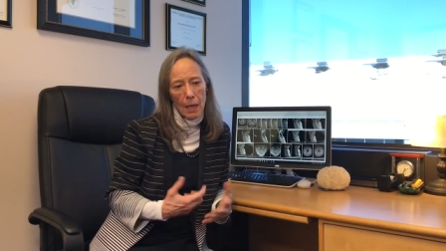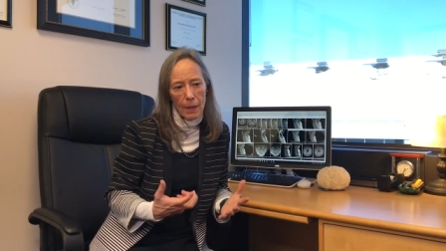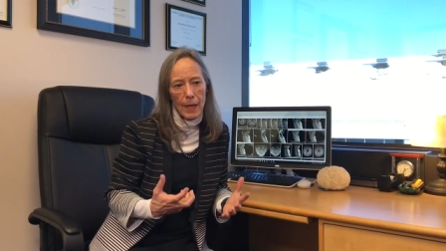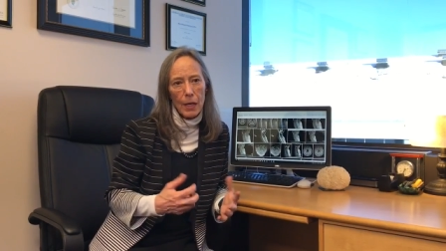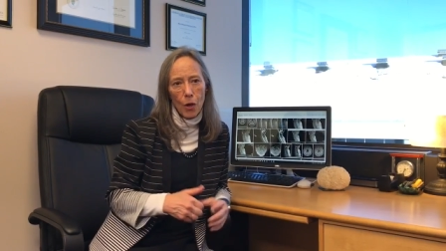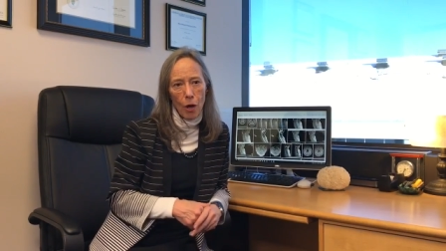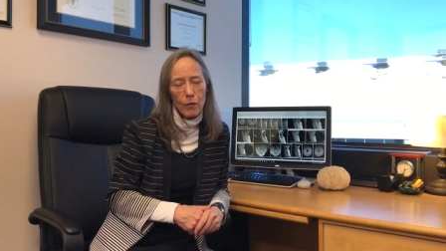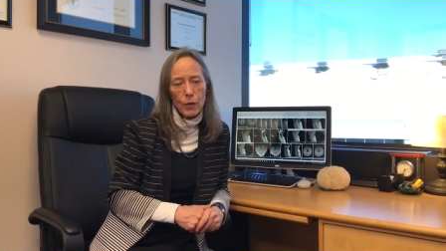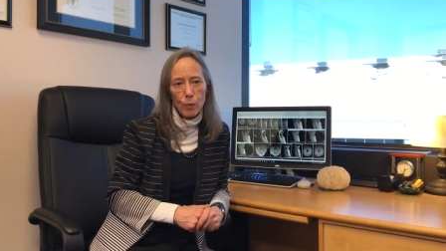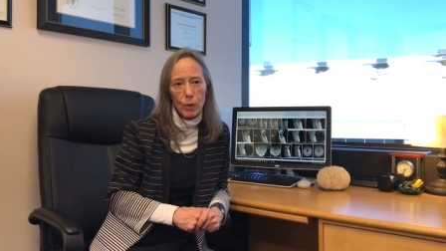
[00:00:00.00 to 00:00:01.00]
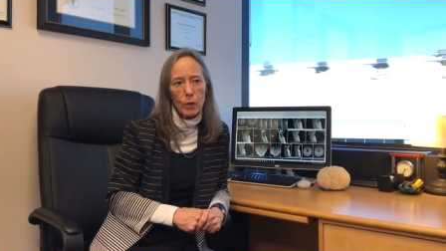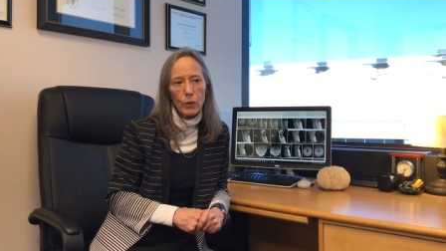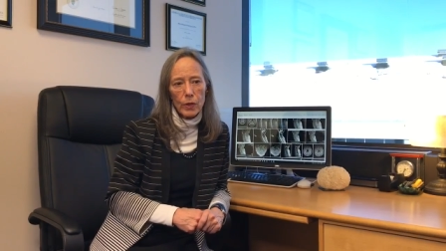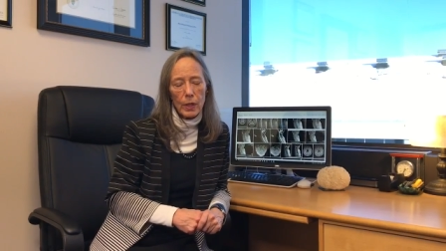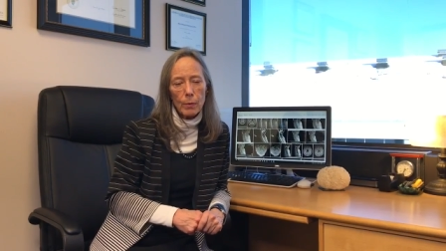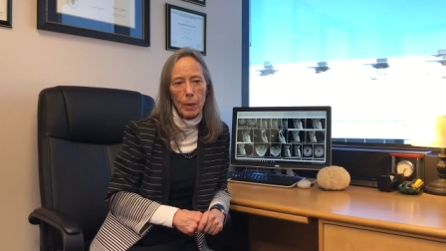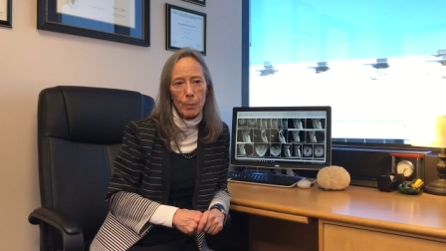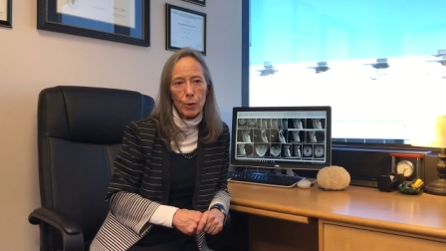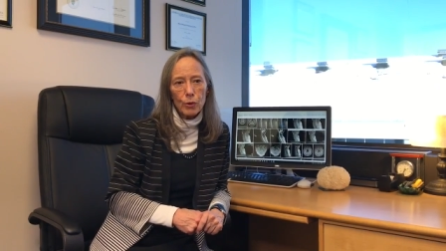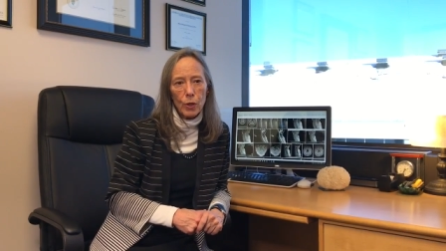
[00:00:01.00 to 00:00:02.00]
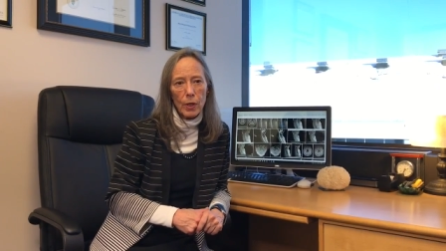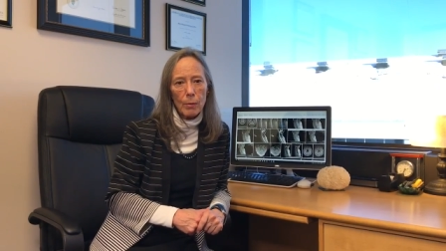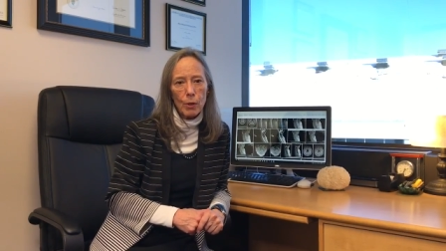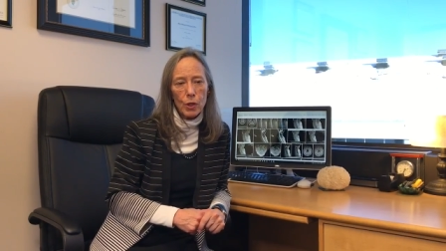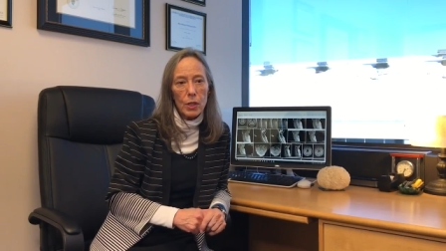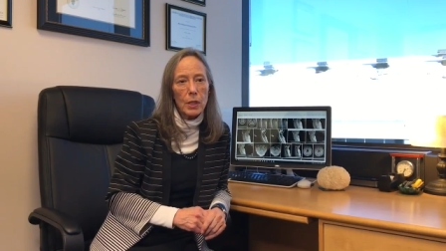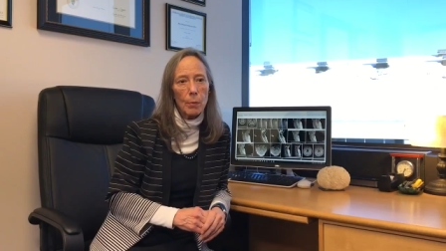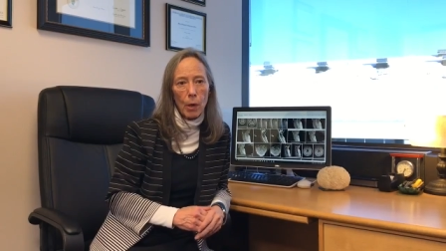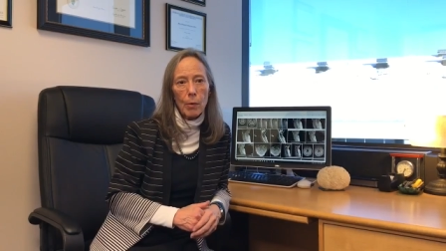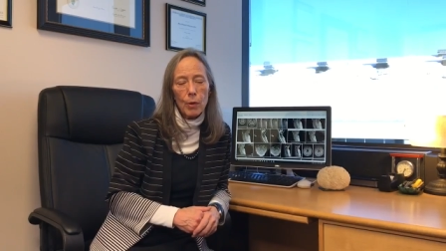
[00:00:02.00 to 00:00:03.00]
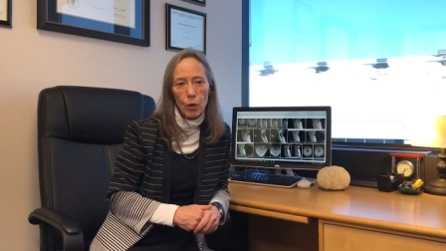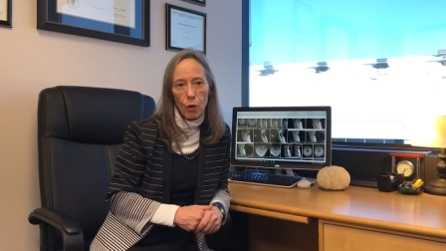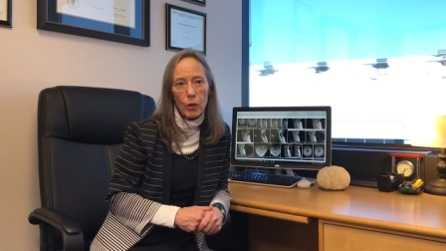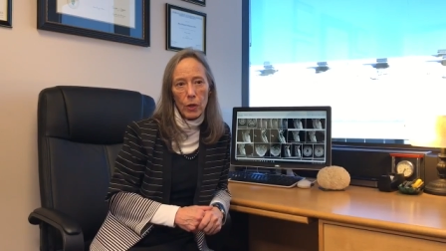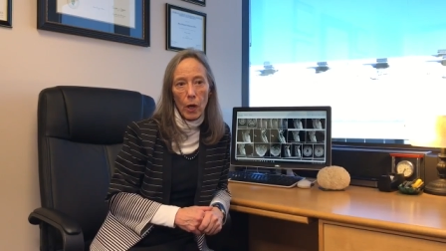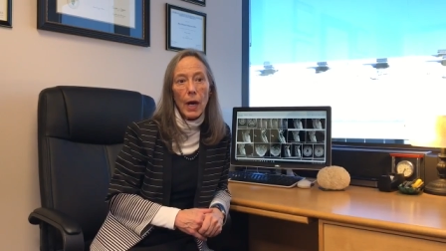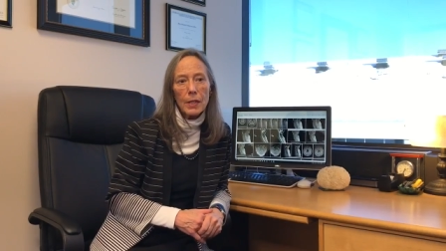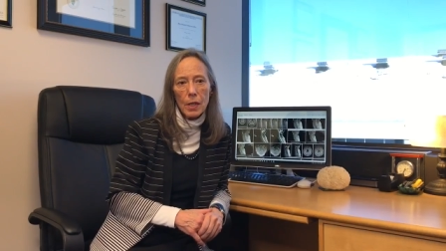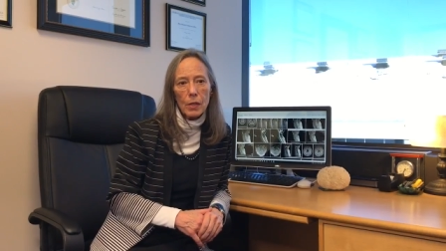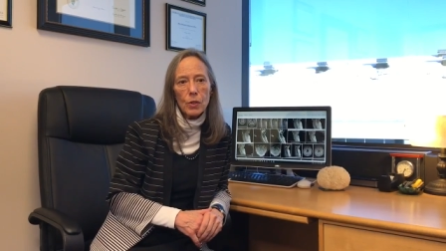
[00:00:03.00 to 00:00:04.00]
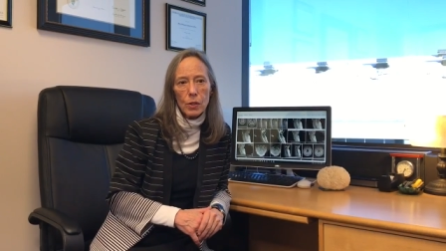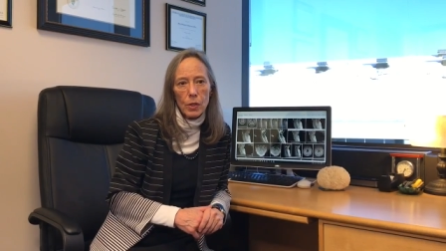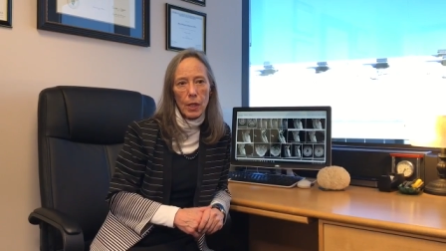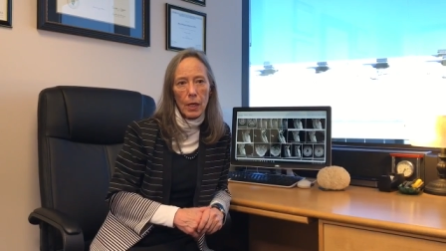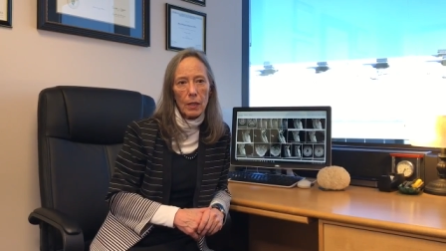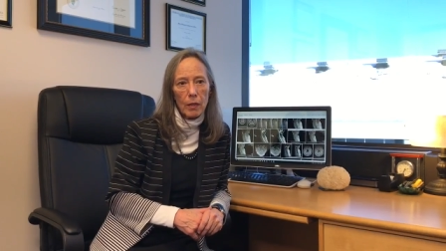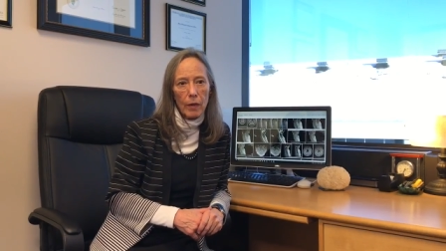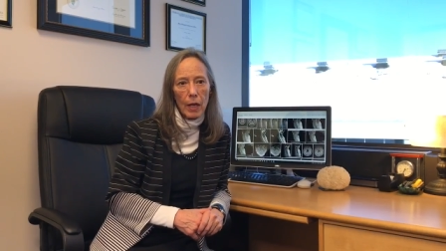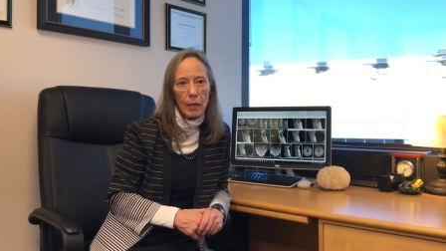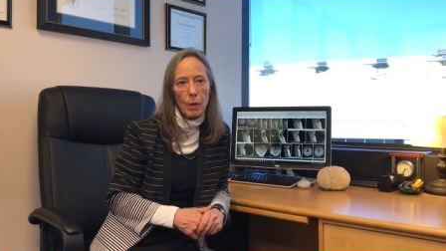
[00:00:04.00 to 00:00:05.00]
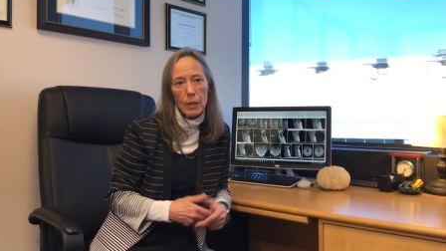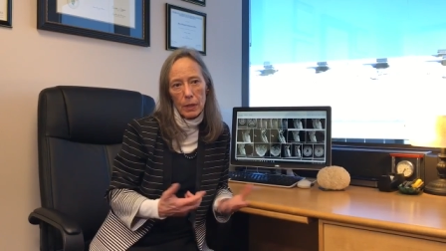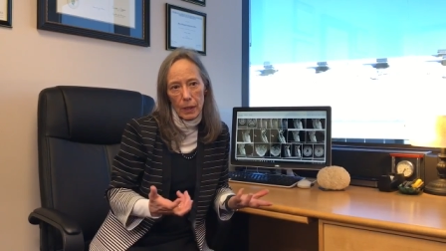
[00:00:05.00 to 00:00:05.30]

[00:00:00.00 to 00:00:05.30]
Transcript: And that often will send people to the emergency department or go to their eye doctor to get evaluated.